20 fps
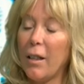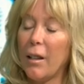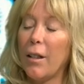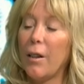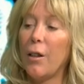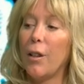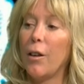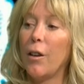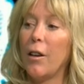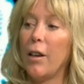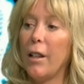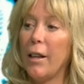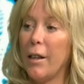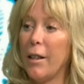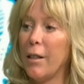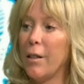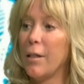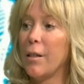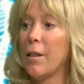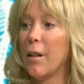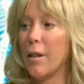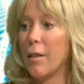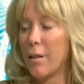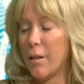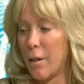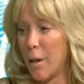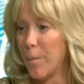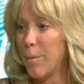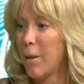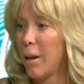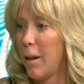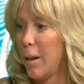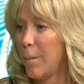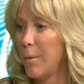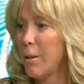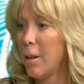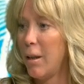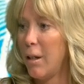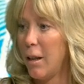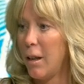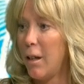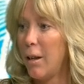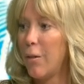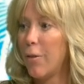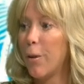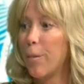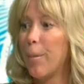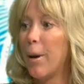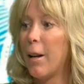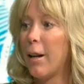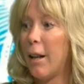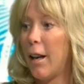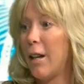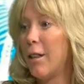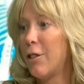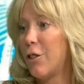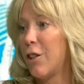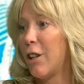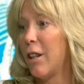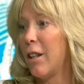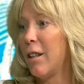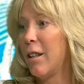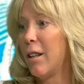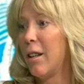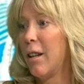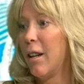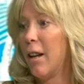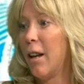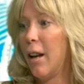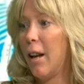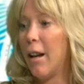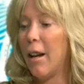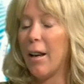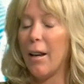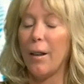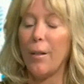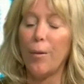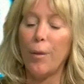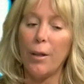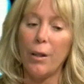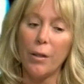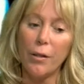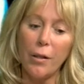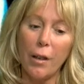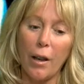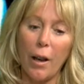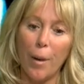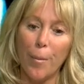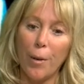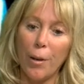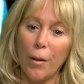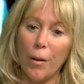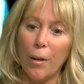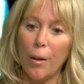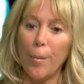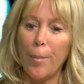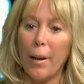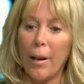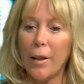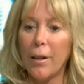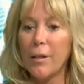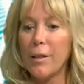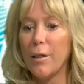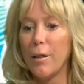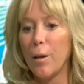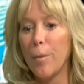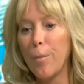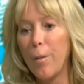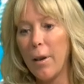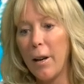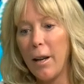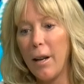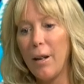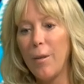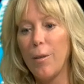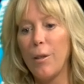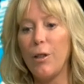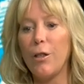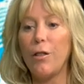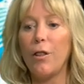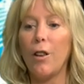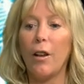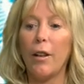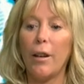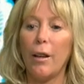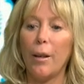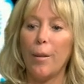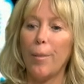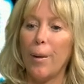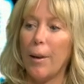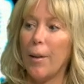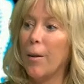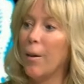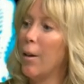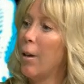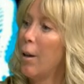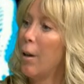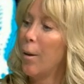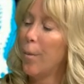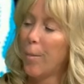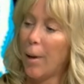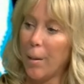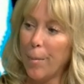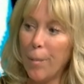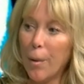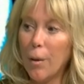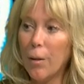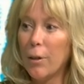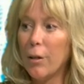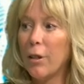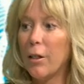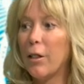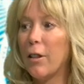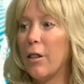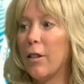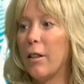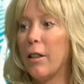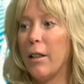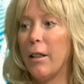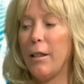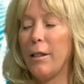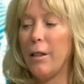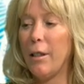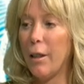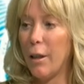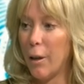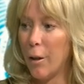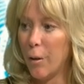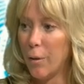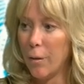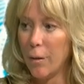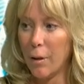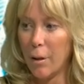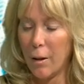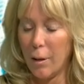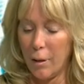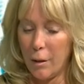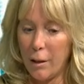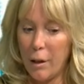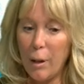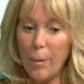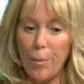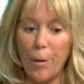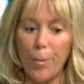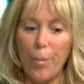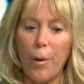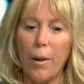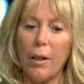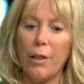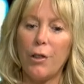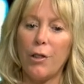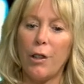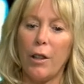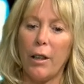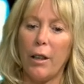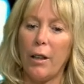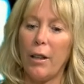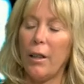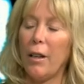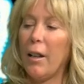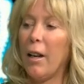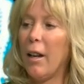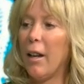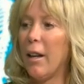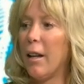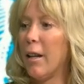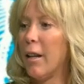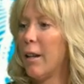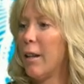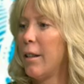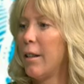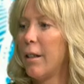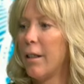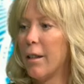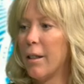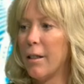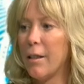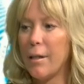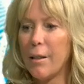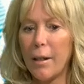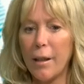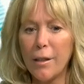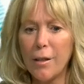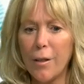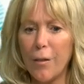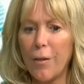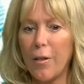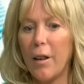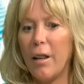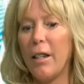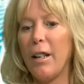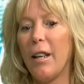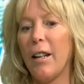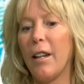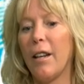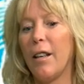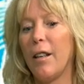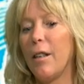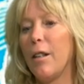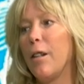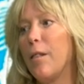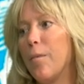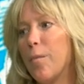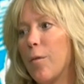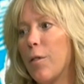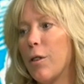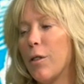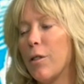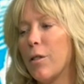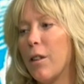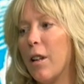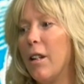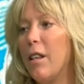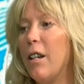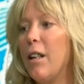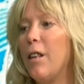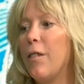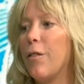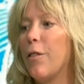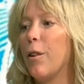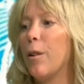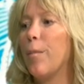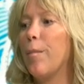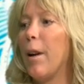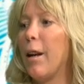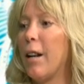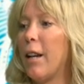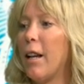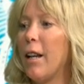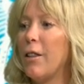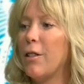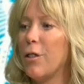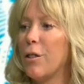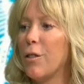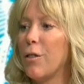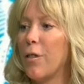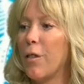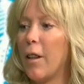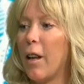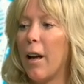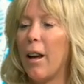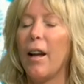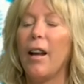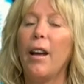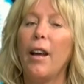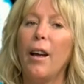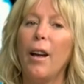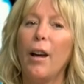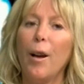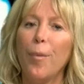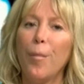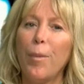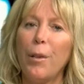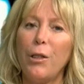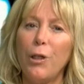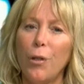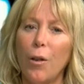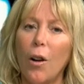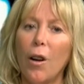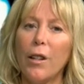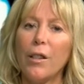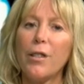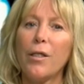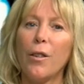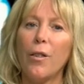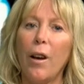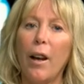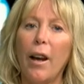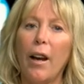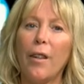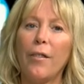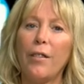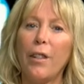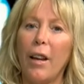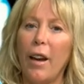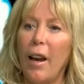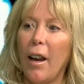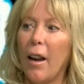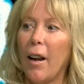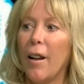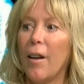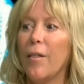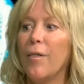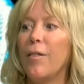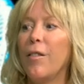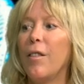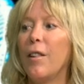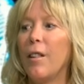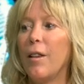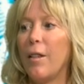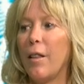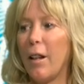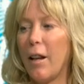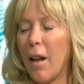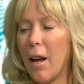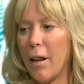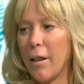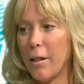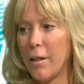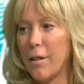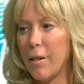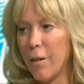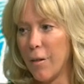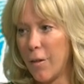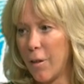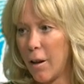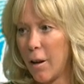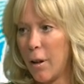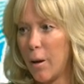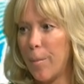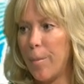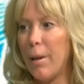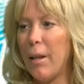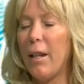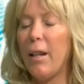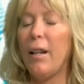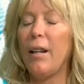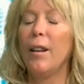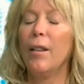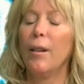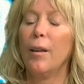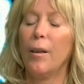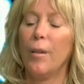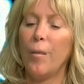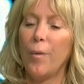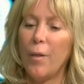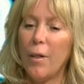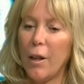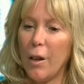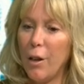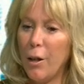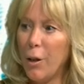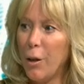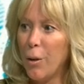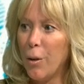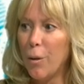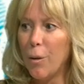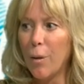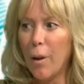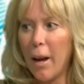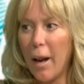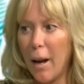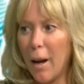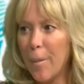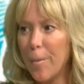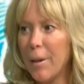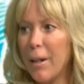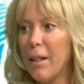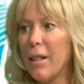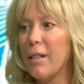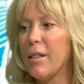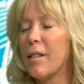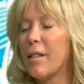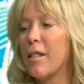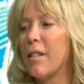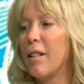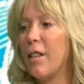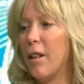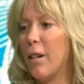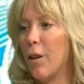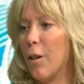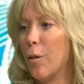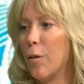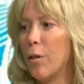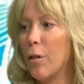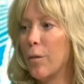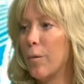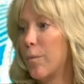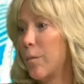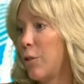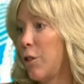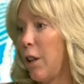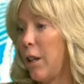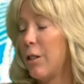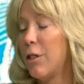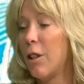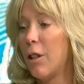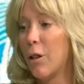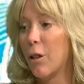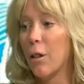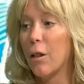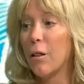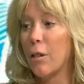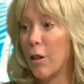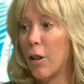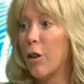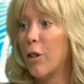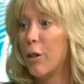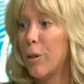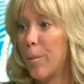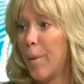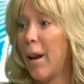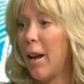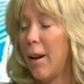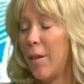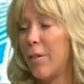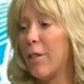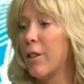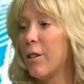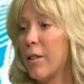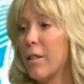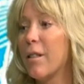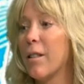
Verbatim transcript: that there is sometimes a need for medication. And when there's a chemical imbalance in the brain, when you're talking about bipolar and, you know, deep depression and uh, schizophrenia, there's a need for medications for that. But you also have to have the cognitive therapy, the new habits, you know, changing learned behaviors.